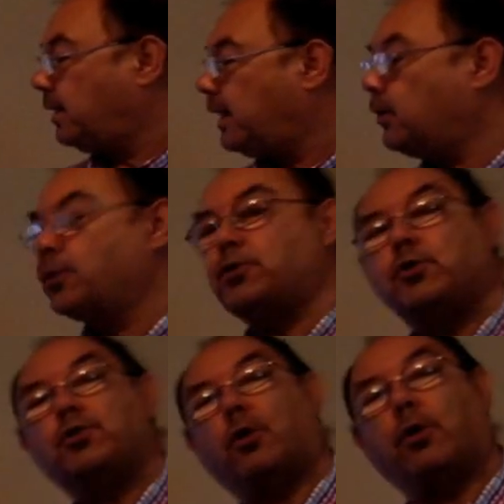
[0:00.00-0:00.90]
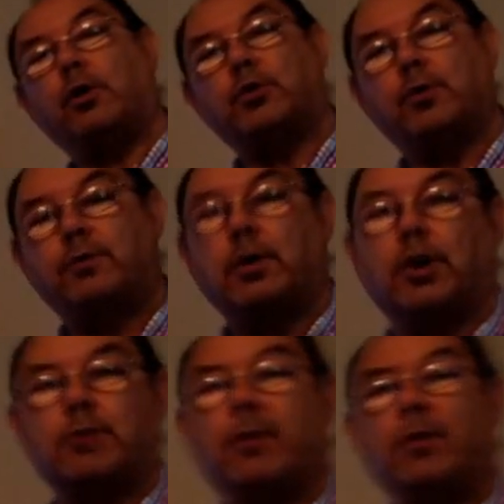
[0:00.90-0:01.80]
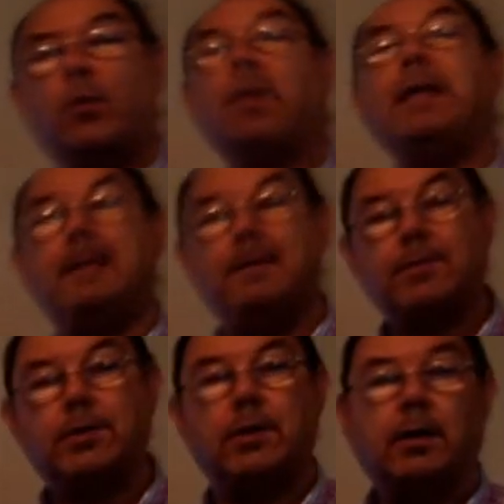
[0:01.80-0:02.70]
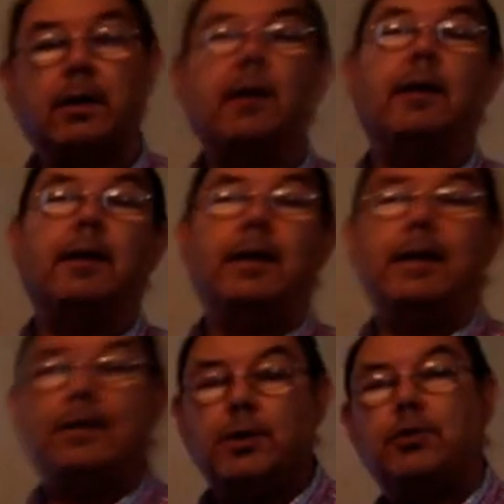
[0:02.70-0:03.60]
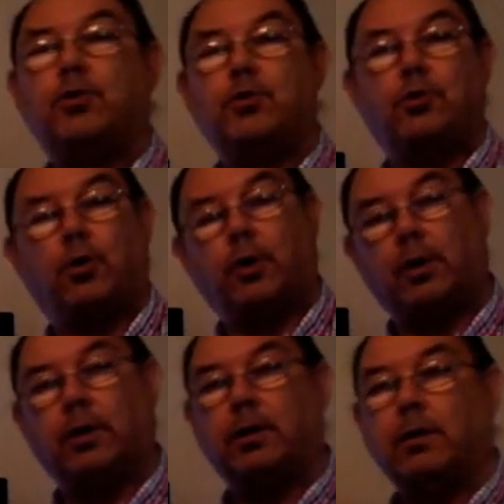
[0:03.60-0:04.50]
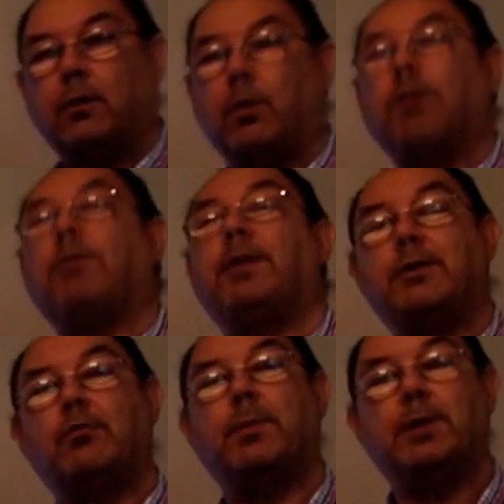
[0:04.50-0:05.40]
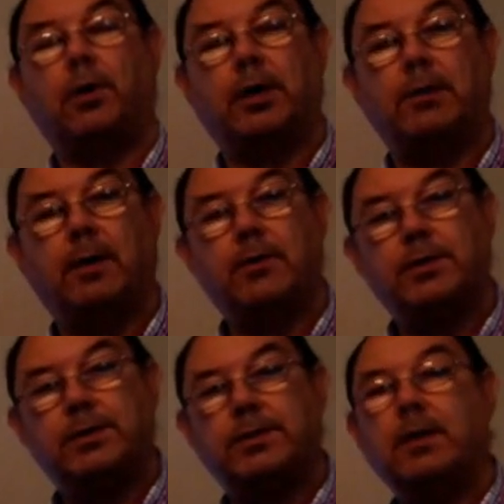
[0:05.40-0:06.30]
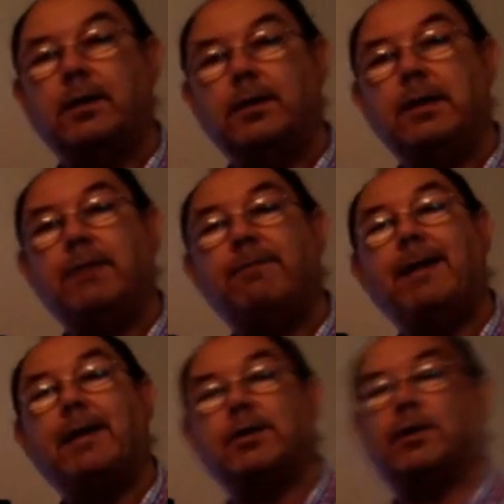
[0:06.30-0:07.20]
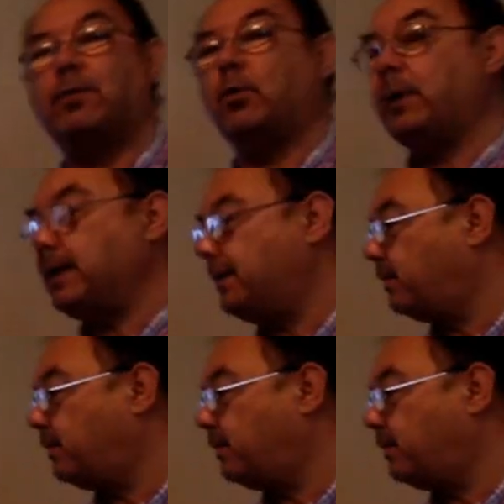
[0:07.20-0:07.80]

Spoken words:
In other tutorials we've talked about the weaves. In this tutorial, one of the things we'll be talking about is the effect of the weave.